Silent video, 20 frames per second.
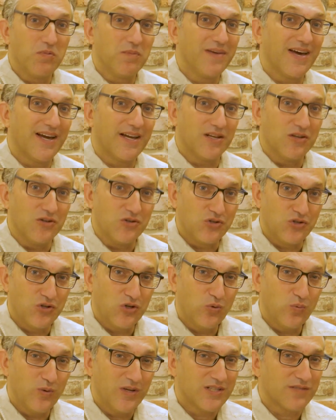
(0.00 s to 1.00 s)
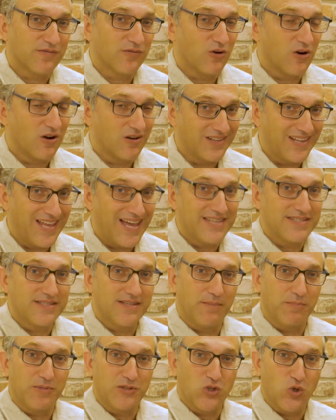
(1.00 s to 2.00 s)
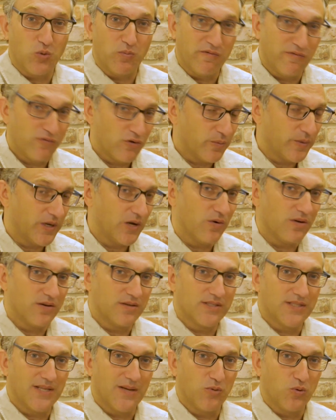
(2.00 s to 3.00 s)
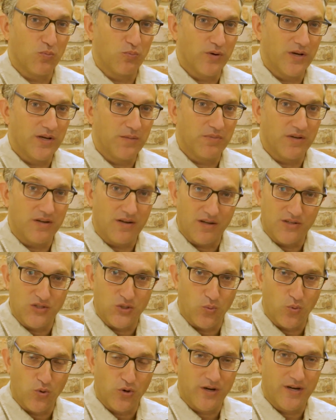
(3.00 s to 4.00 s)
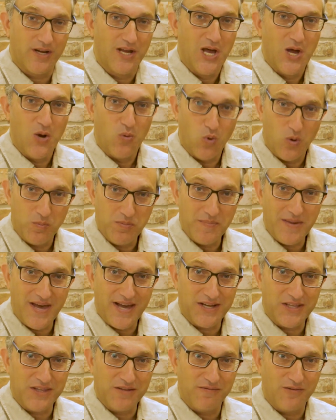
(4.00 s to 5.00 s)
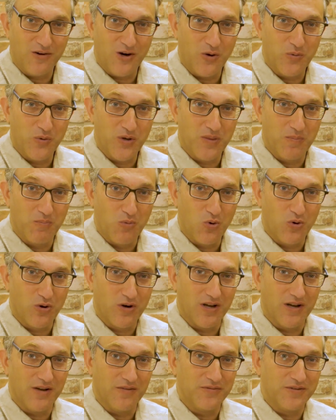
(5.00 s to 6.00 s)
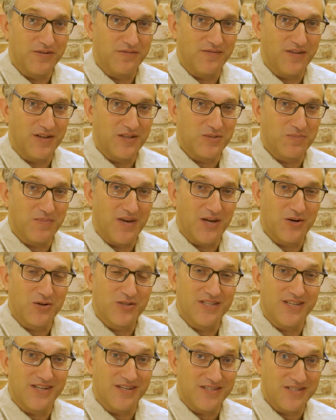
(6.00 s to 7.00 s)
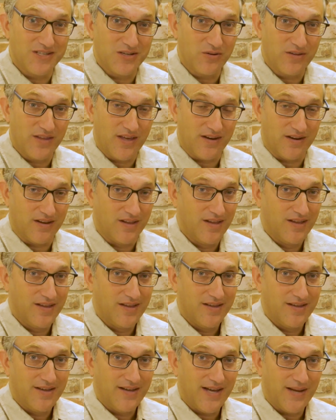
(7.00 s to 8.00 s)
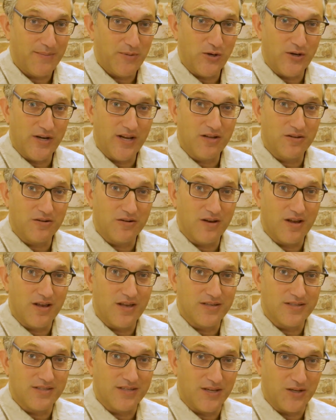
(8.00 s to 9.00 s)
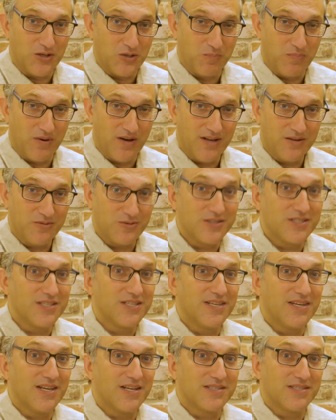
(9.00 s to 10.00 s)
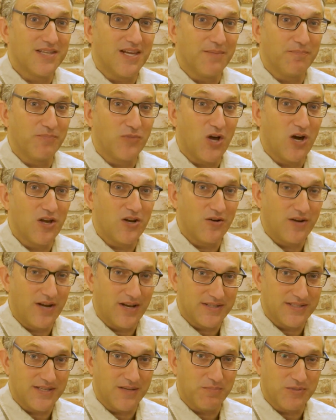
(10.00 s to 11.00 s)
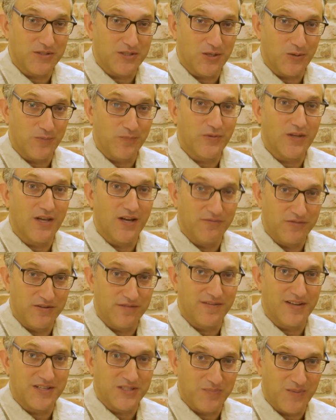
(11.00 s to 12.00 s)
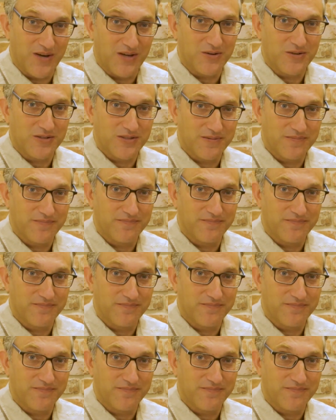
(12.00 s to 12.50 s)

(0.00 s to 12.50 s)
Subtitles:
be back in 2 weeks for our last episode before we go on a summer break. But not to worry, we'll be back in the fall with more of Defense Matters. And until then, I'm Aron Heller saying goodbye. We'll see you next time on our next episode of Defense Matters.